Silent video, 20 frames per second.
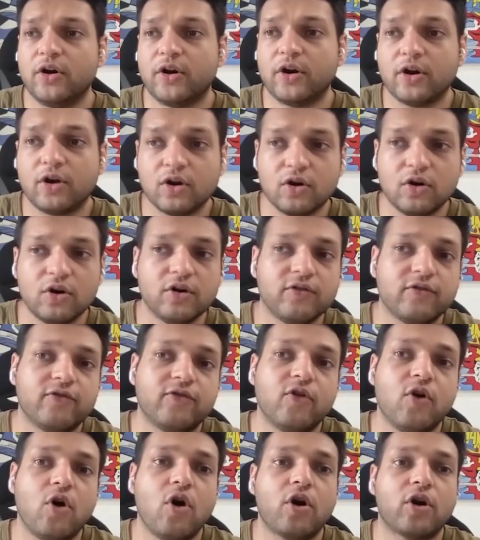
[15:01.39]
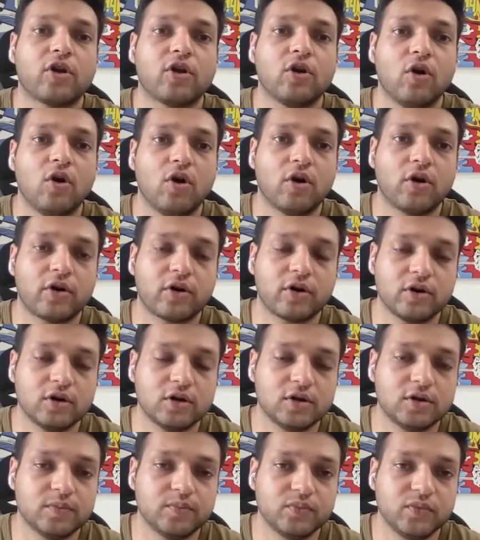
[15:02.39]
return for
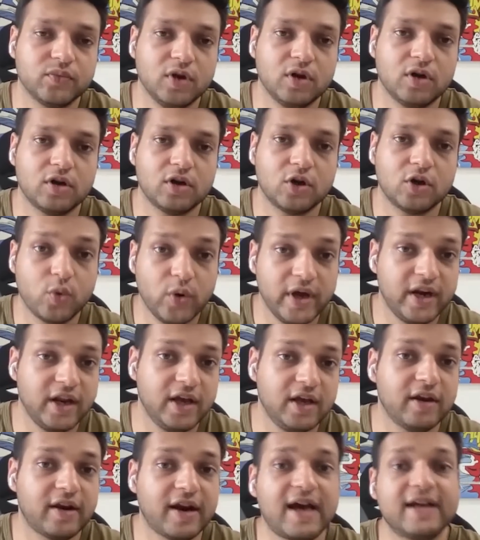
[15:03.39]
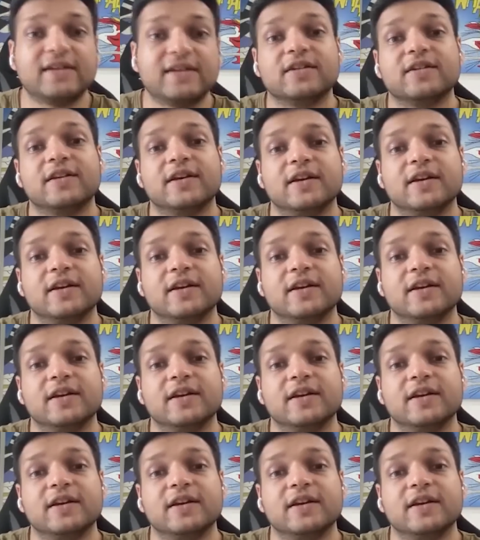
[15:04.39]
your query rather